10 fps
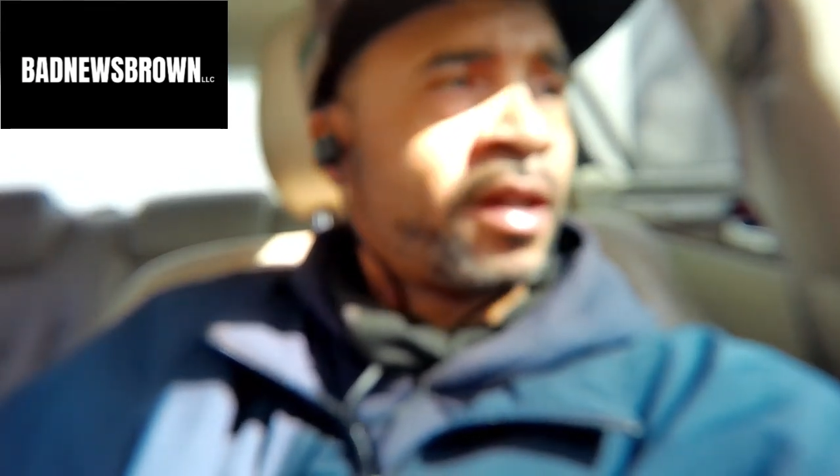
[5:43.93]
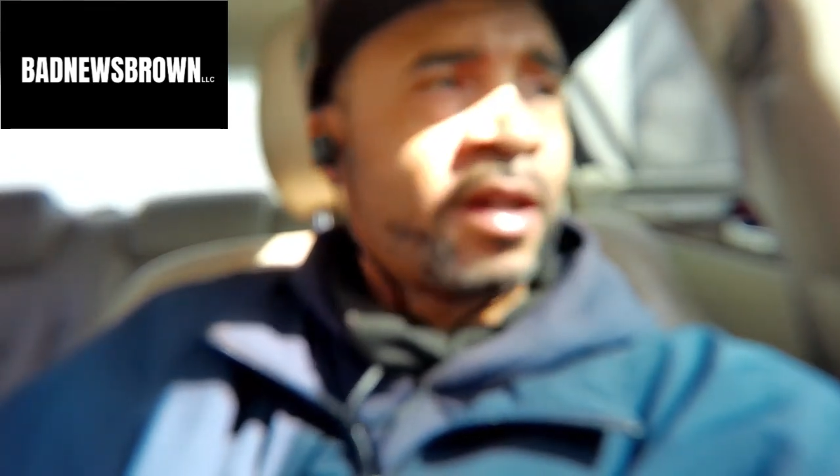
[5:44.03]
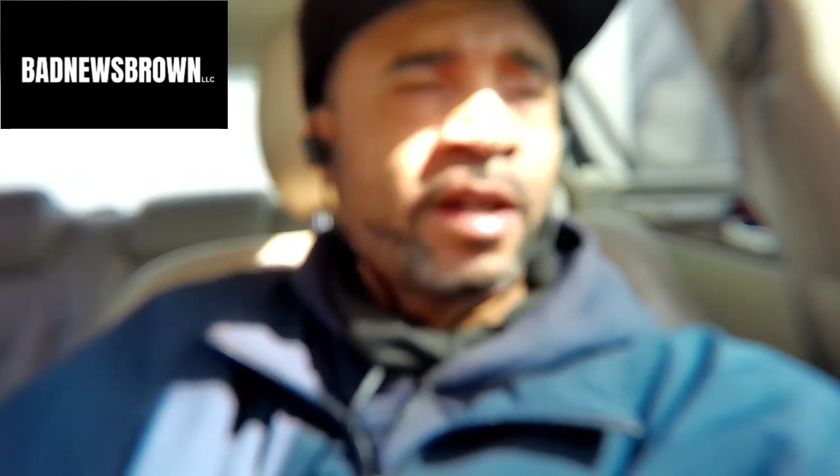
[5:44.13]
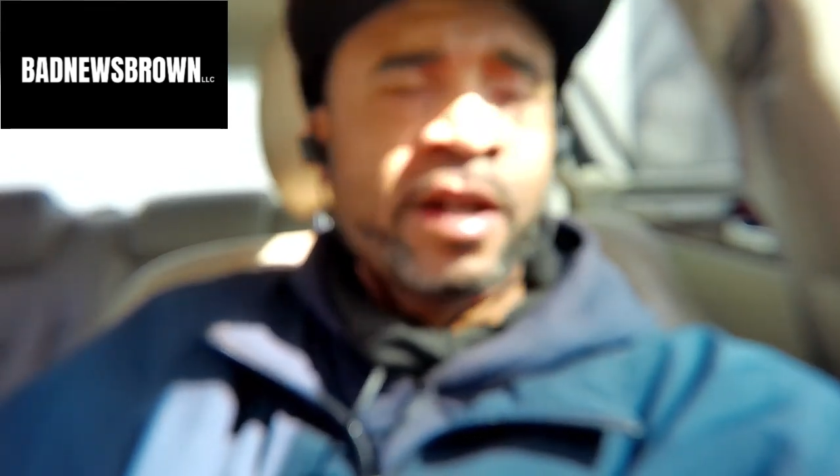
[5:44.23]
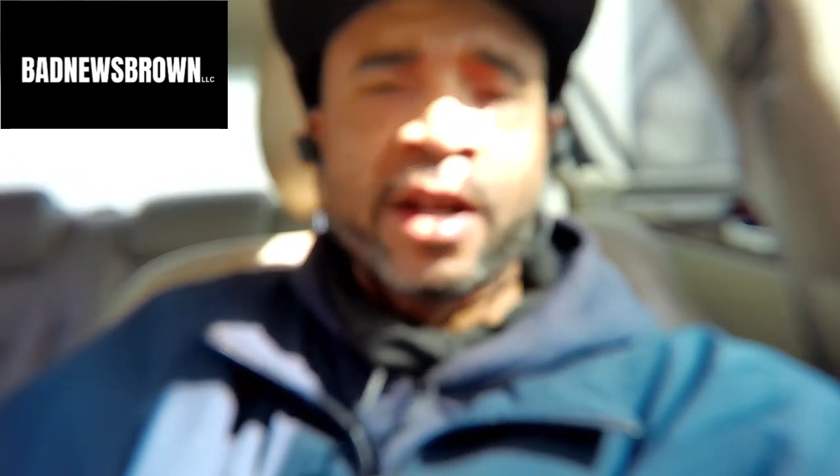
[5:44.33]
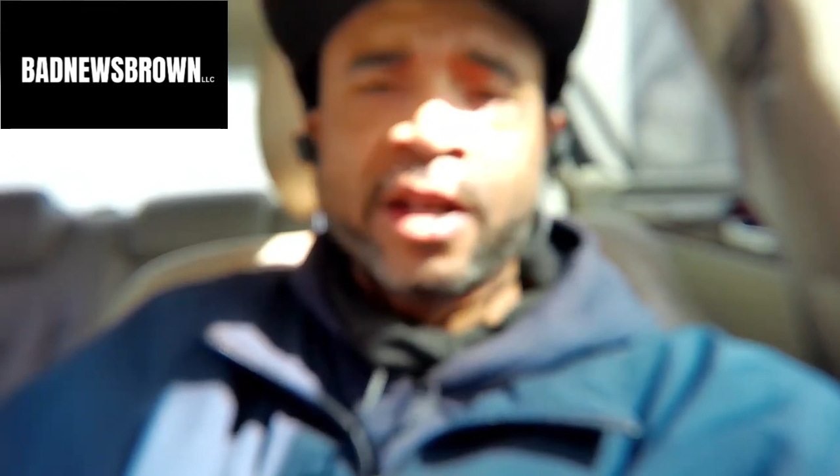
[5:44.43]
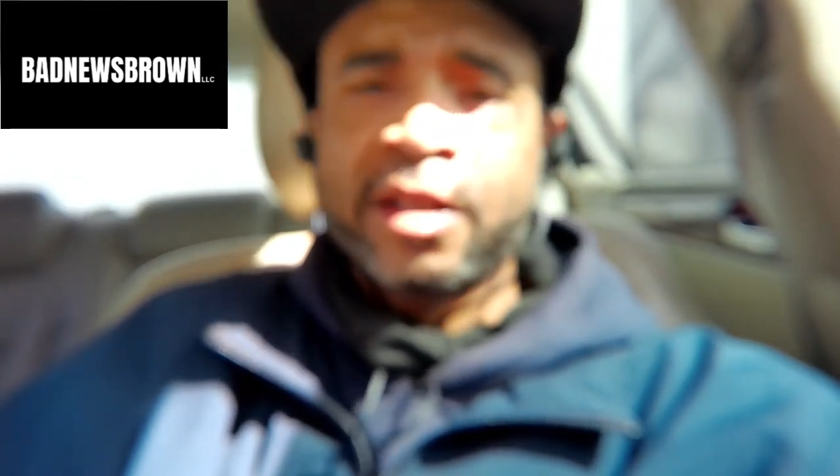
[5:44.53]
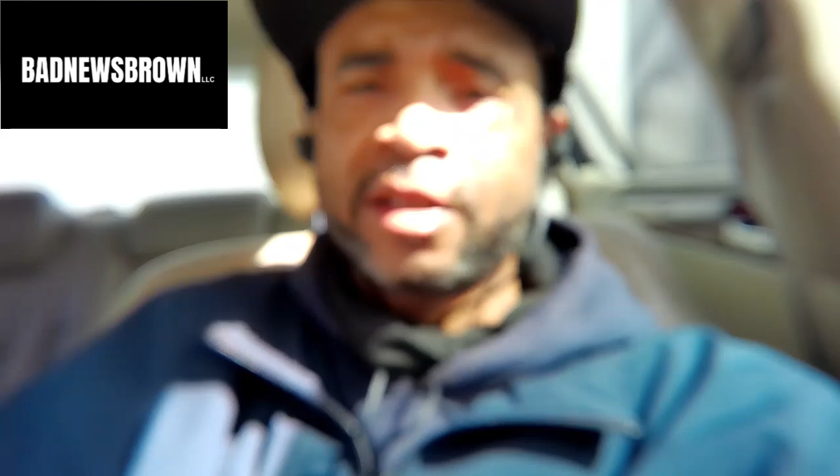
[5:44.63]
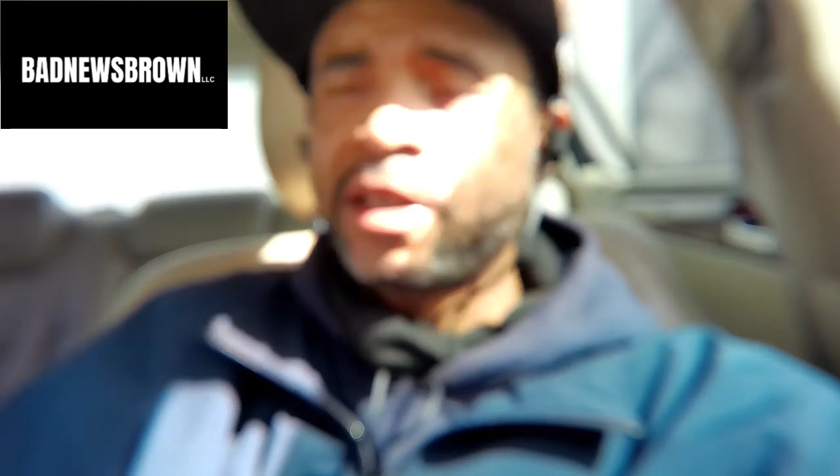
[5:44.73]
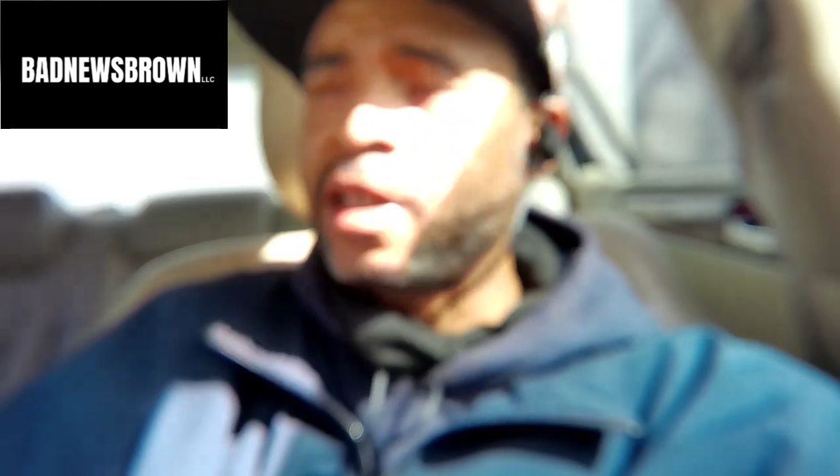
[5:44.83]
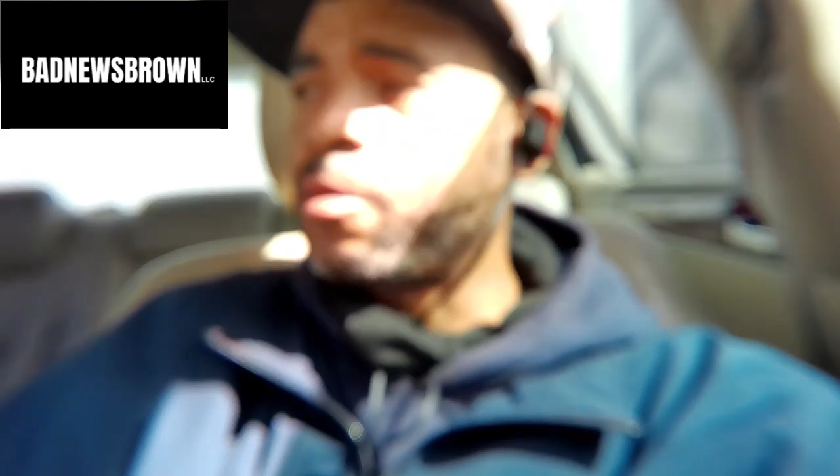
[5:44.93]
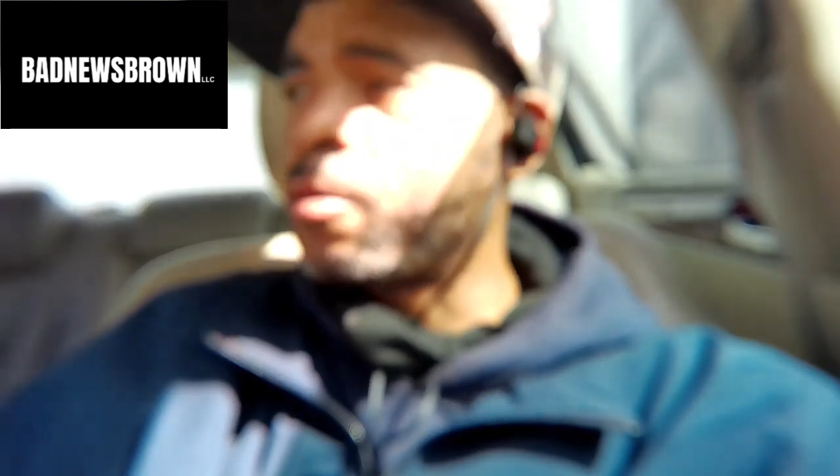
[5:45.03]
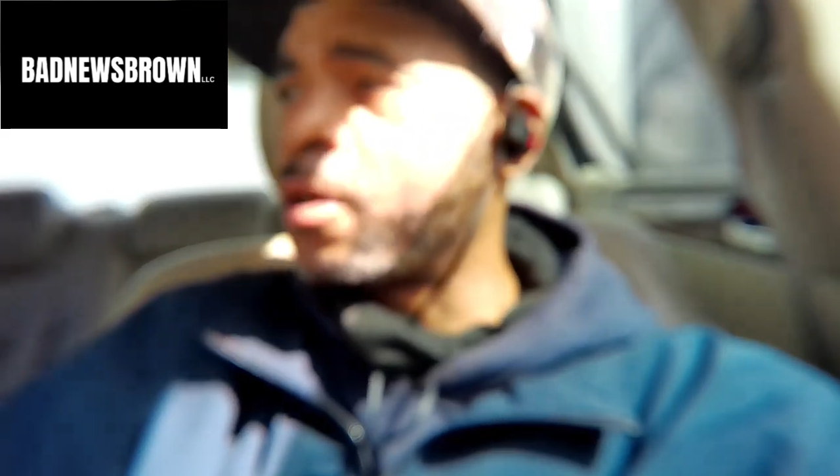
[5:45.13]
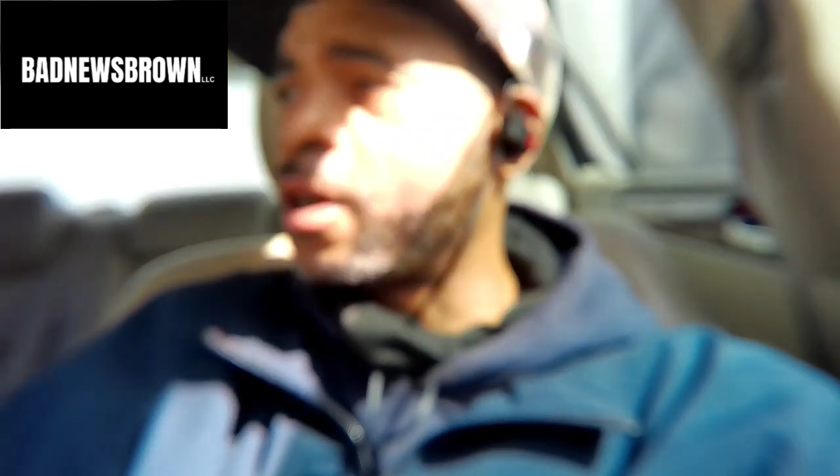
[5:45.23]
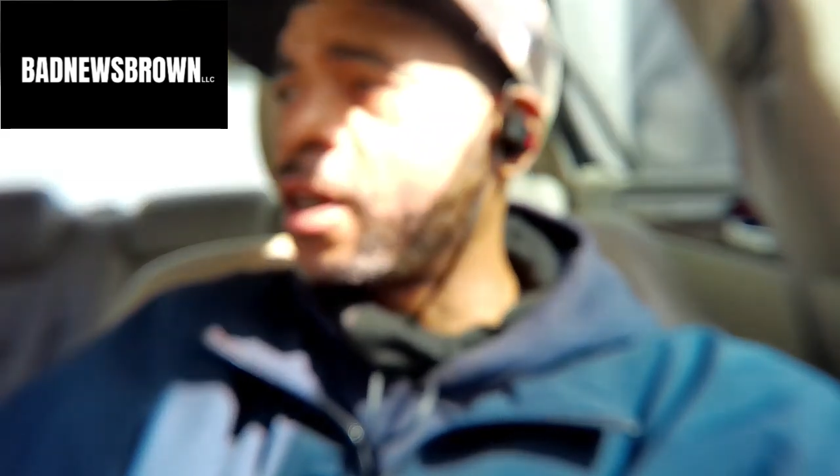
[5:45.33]
yeah, that's just
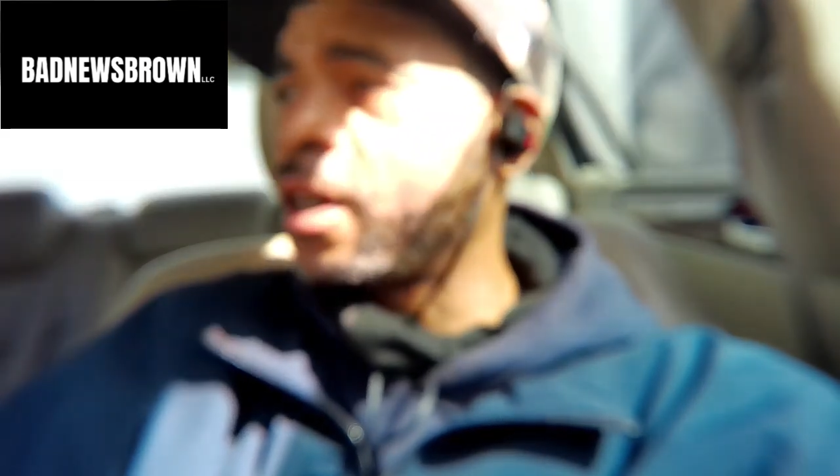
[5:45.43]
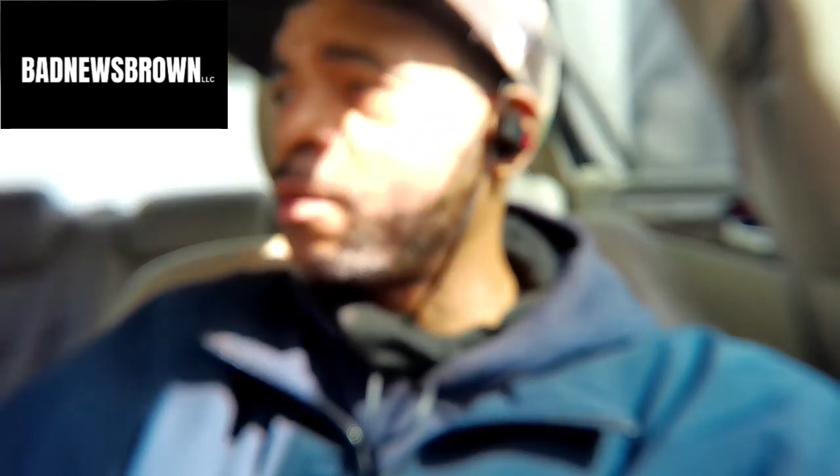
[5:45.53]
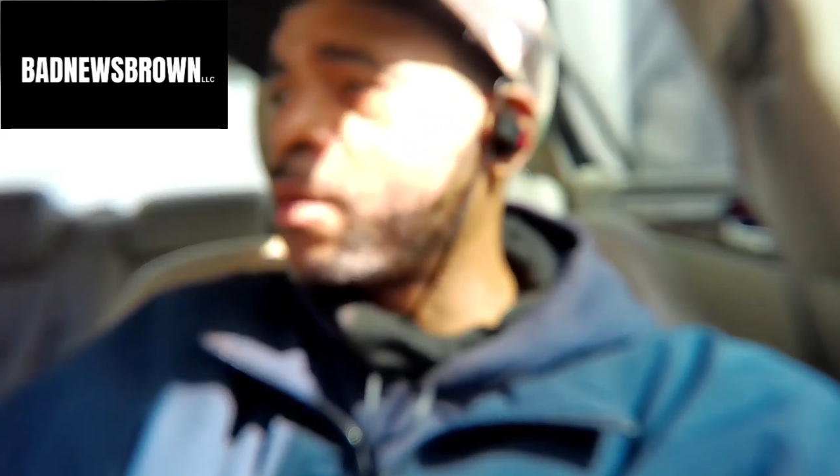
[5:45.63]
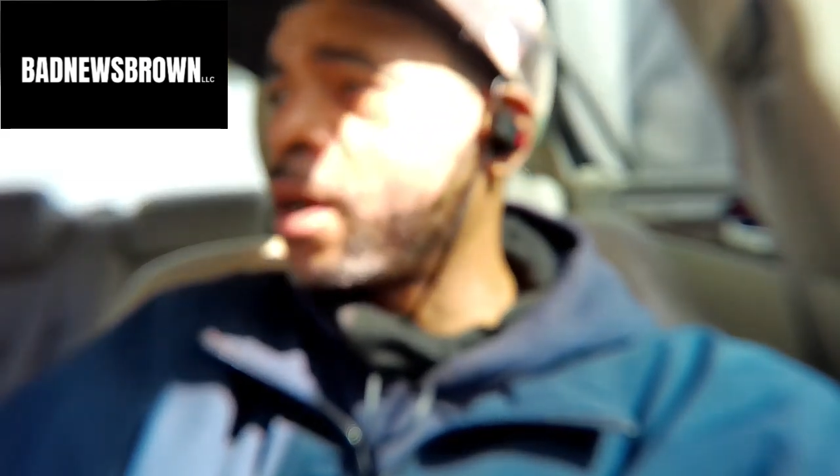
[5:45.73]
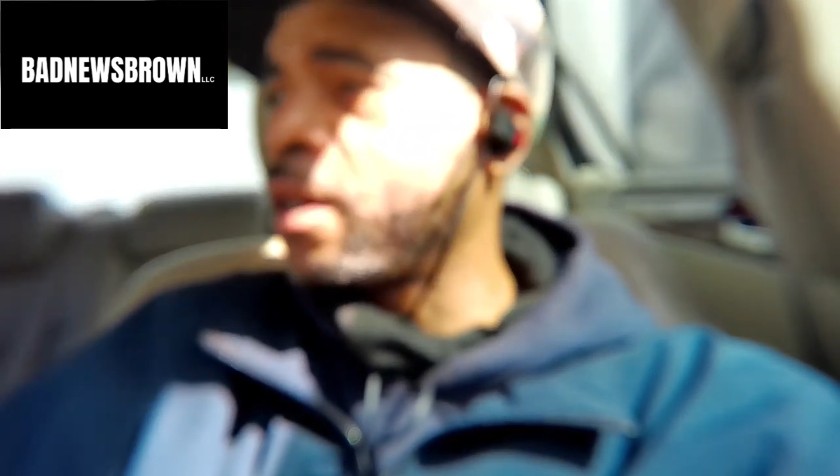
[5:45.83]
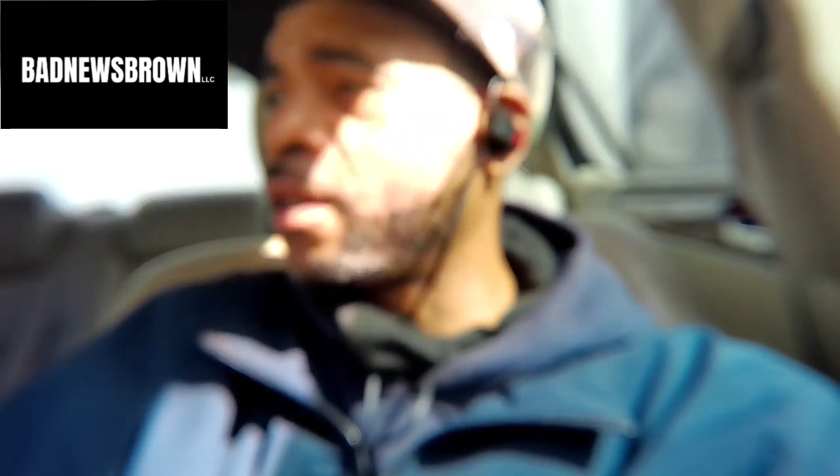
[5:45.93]
keeping 100, man.